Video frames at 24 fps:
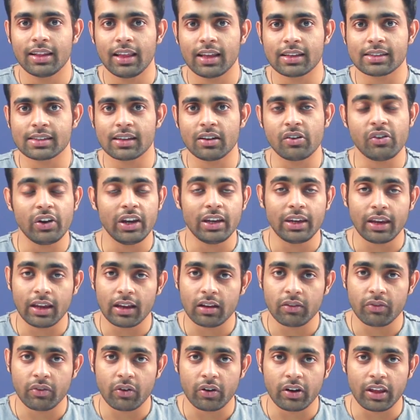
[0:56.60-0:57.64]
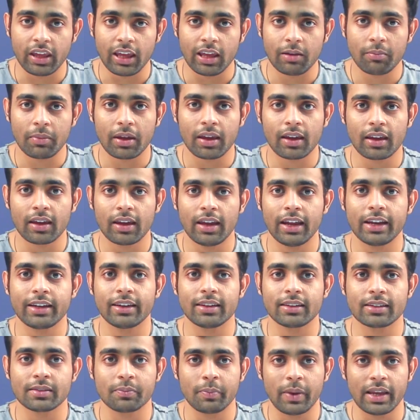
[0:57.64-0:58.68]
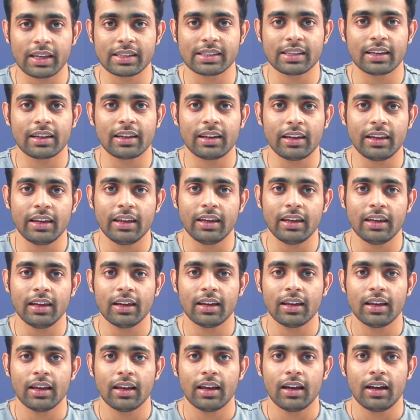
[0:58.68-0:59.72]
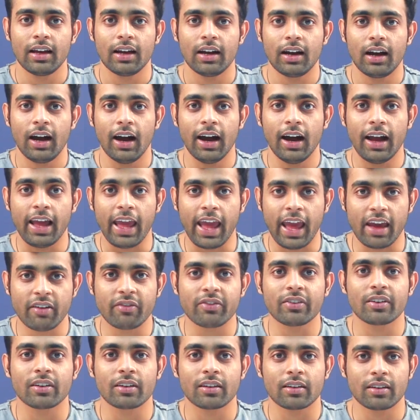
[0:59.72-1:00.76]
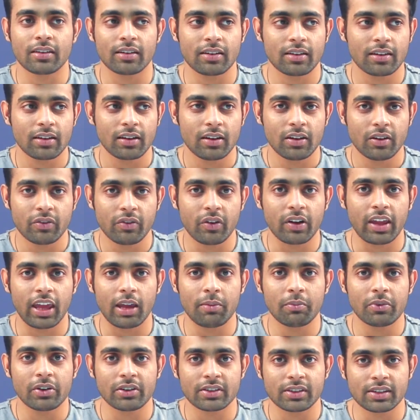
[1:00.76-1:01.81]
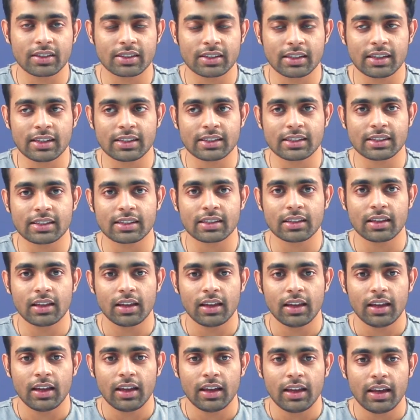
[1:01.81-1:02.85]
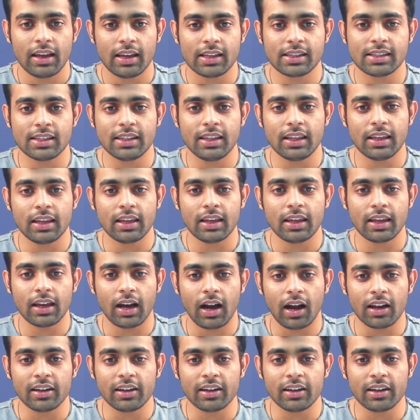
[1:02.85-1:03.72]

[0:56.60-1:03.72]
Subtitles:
There's a retail for gaming. It is basically a heaven for gamers. It's the